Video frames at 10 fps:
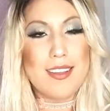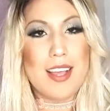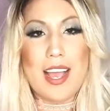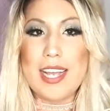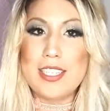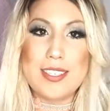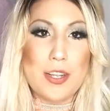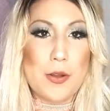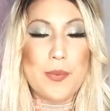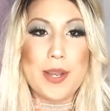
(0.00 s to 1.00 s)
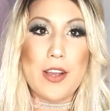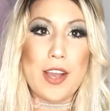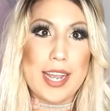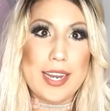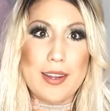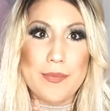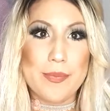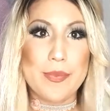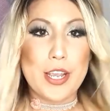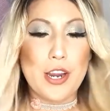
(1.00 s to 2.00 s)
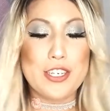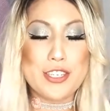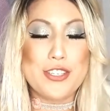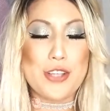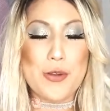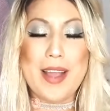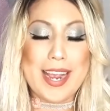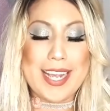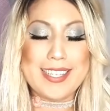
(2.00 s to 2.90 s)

I just, oh my god, they are just so nice.